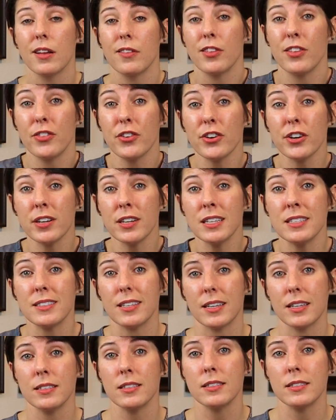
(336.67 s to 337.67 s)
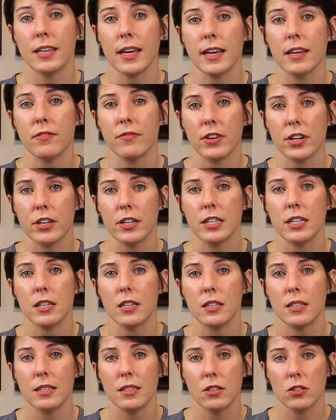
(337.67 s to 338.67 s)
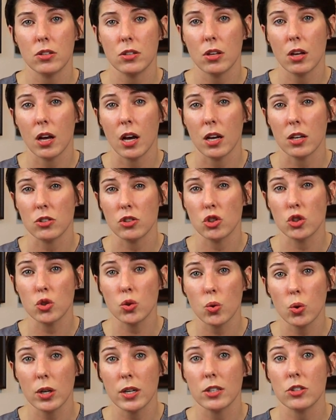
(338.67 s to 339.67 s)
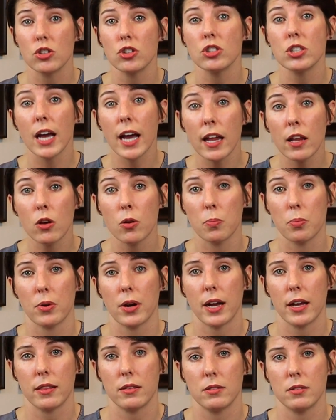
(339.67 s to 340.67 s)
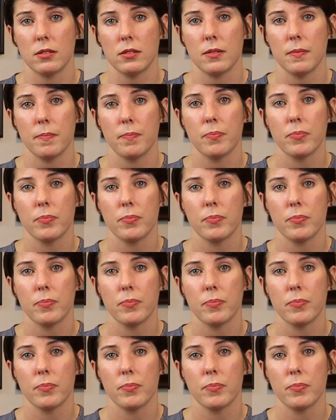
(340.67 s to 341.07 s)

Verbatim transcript: then they're going to tend to take very short, shallow breaths.